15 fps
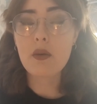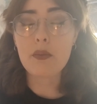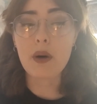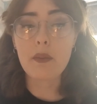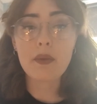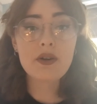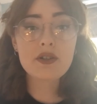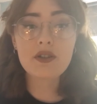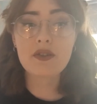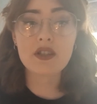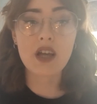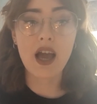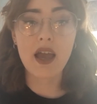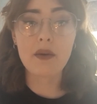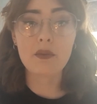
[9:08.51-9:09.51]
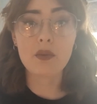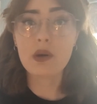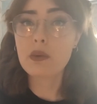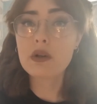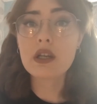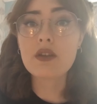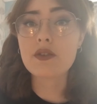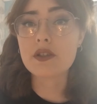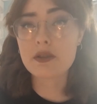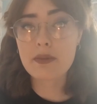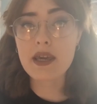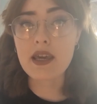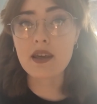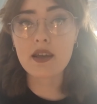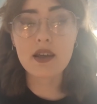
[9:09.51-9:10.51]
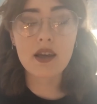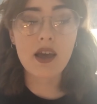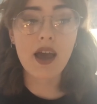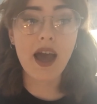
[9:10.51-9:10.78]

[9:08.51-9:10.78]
but most of the time we wouldn't even speak.